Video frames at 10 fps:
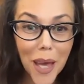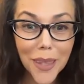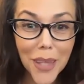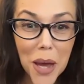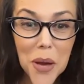
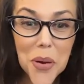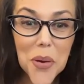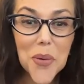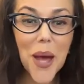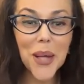
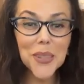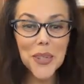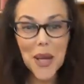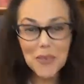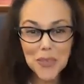Hello and
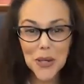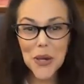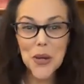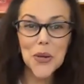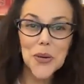good
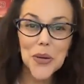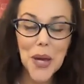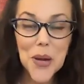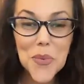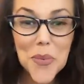afternoon
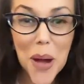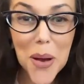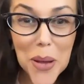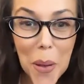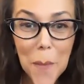and
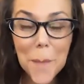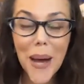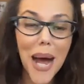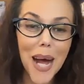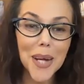welcome
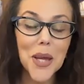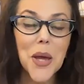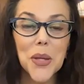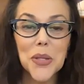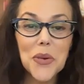back
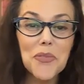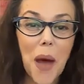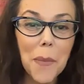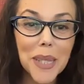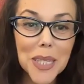to
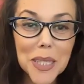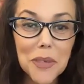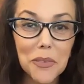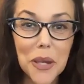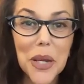
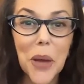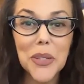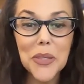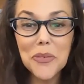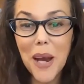Fabulously Free
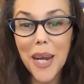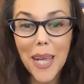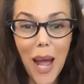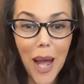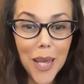Coaching
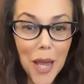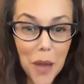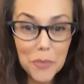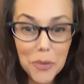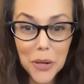Friday. I
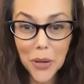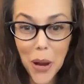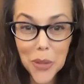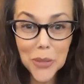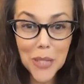am your
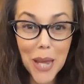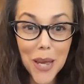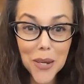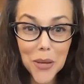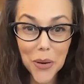host
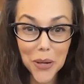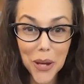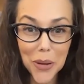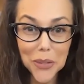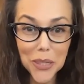and your
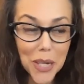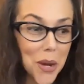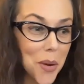coach,